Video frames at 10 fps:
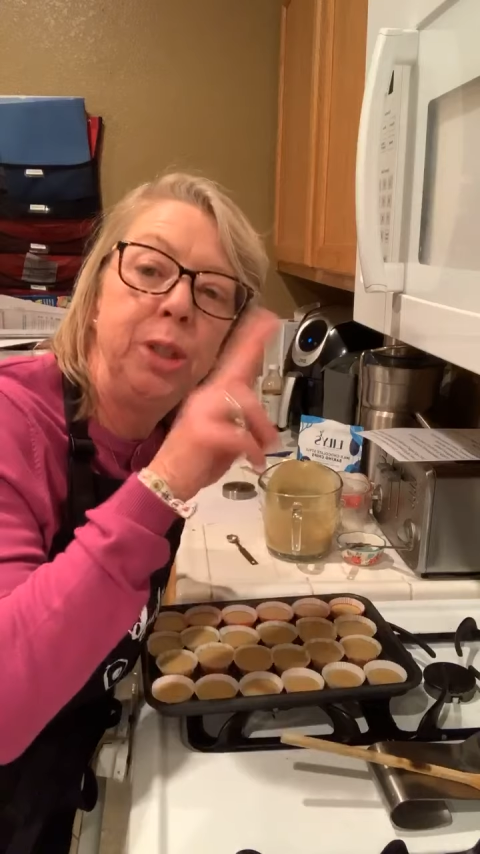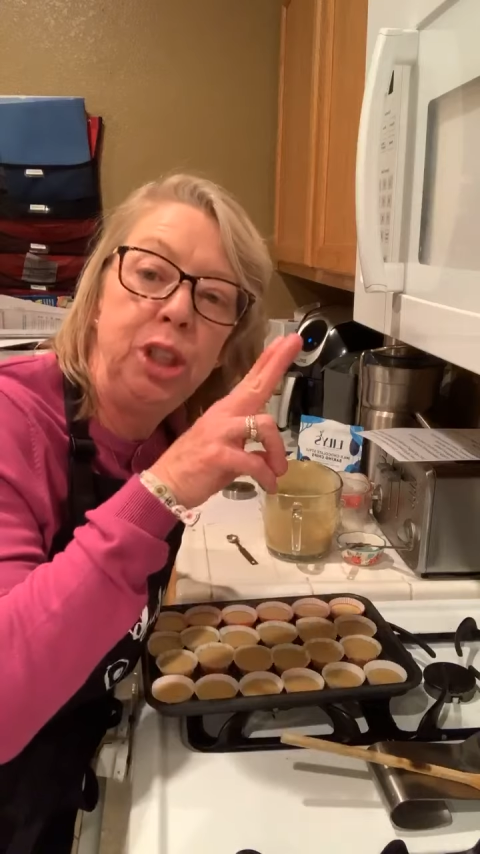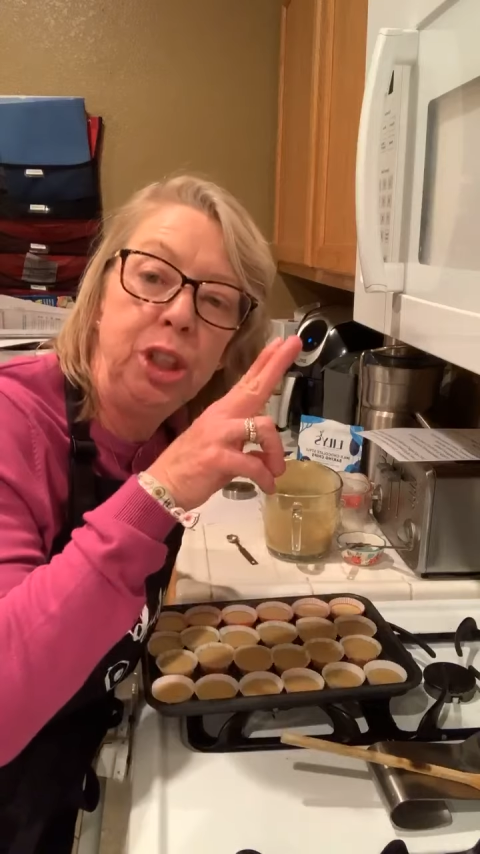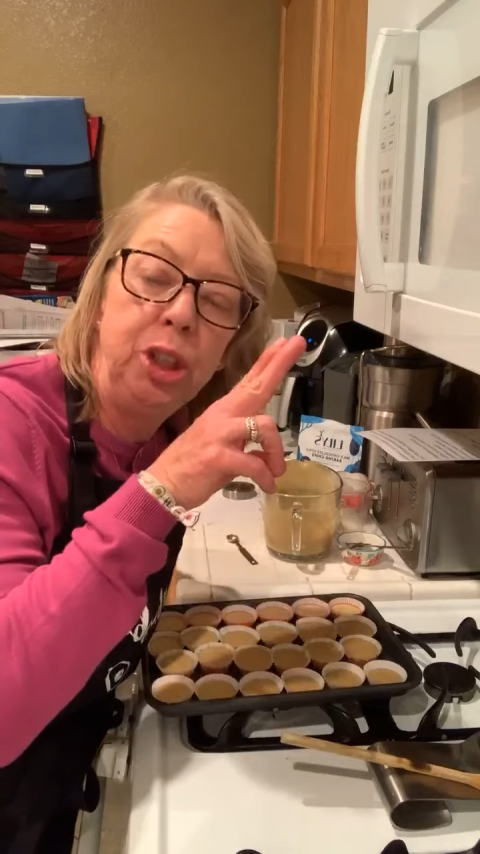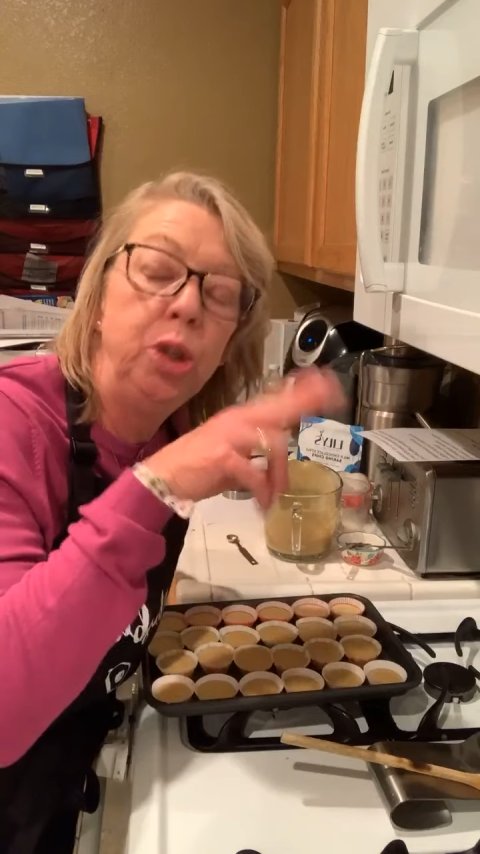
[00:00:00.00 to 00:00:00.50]

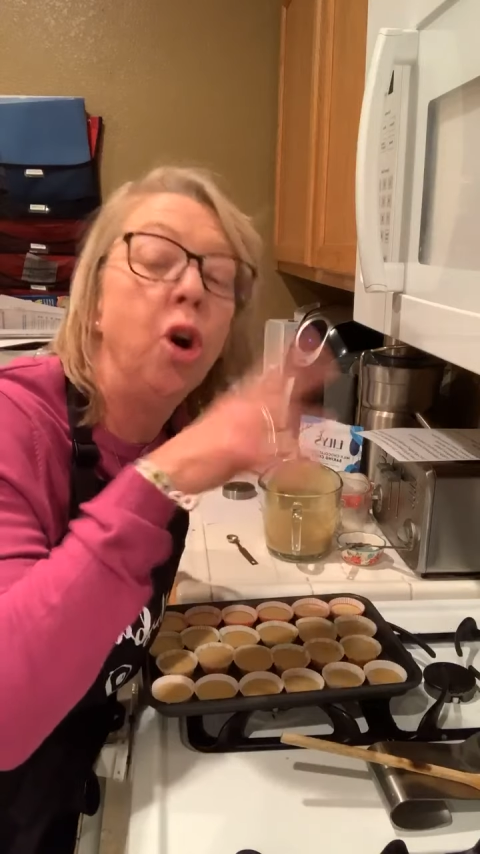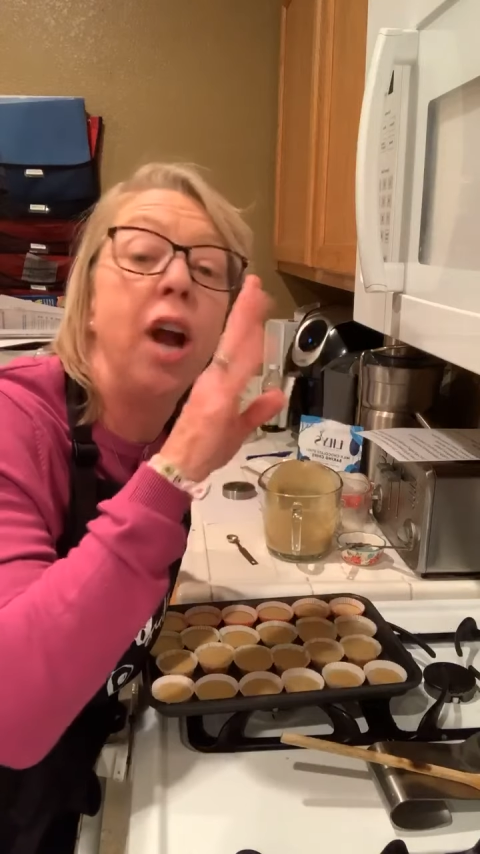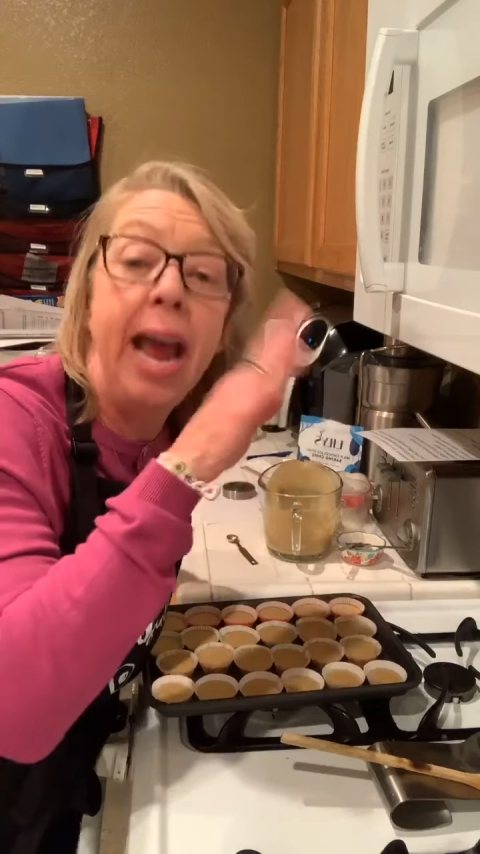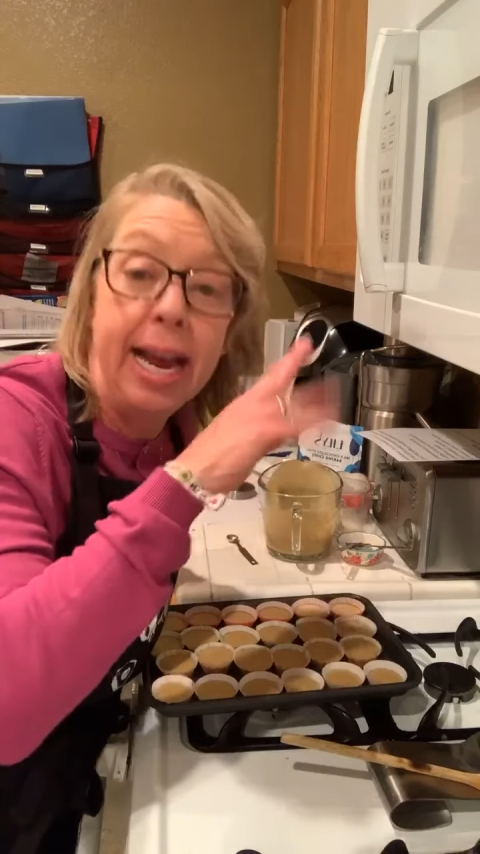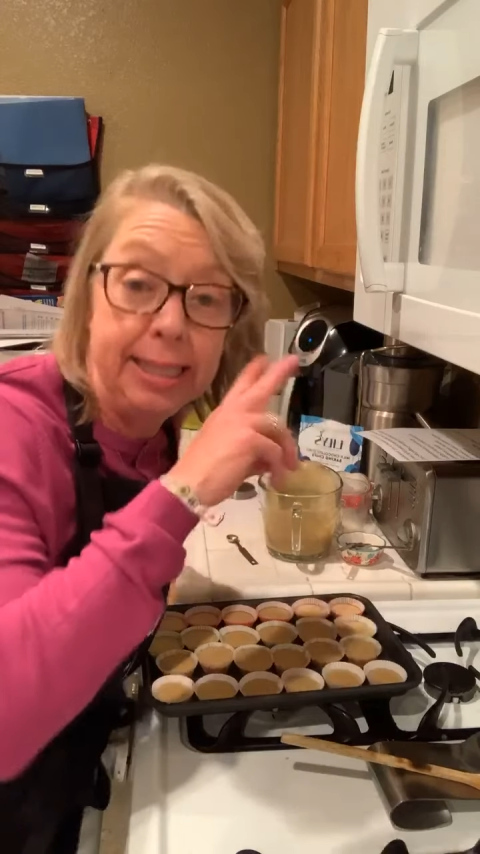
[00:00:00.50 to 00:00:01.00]
2
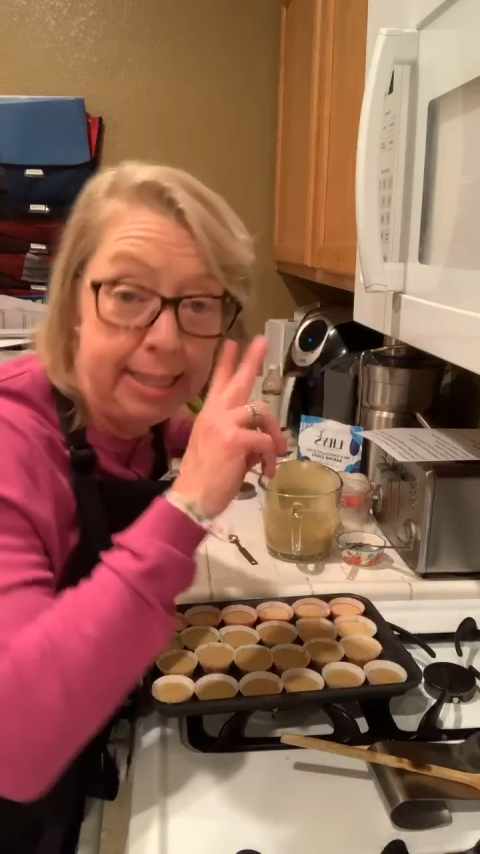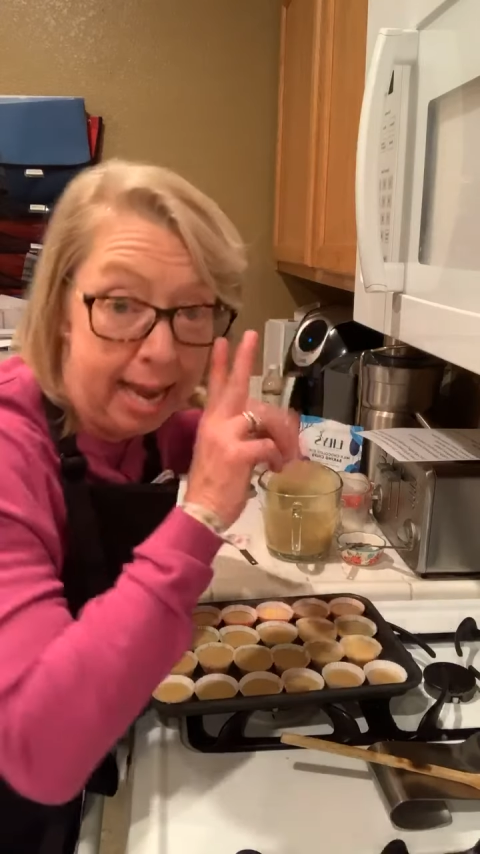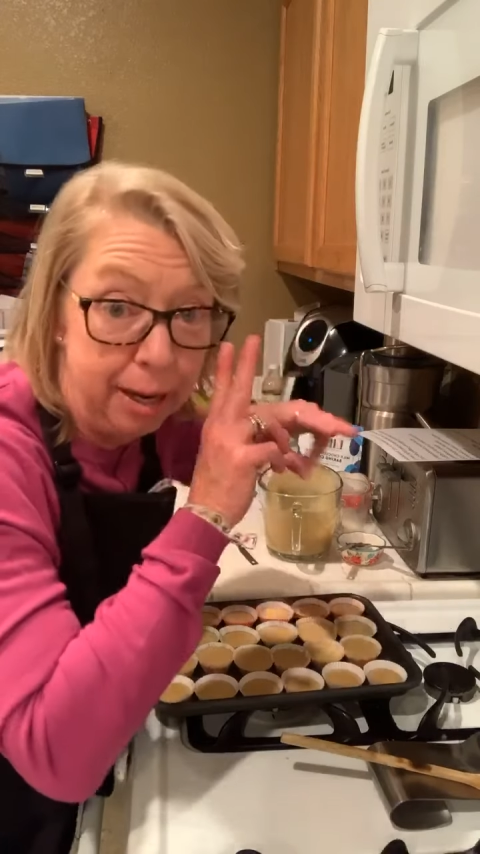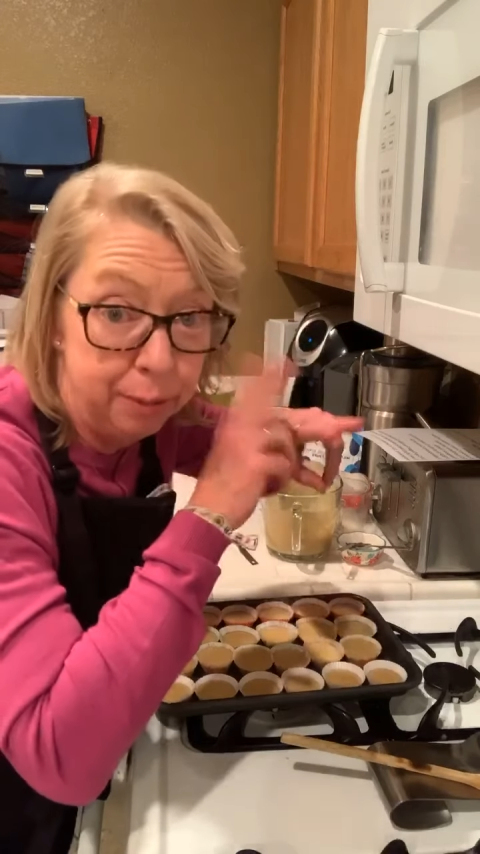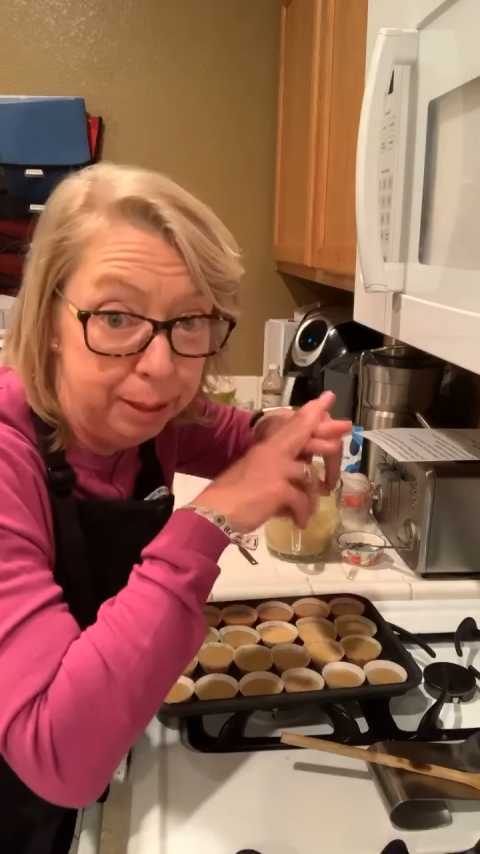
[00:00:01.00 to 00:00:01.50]
or hashtag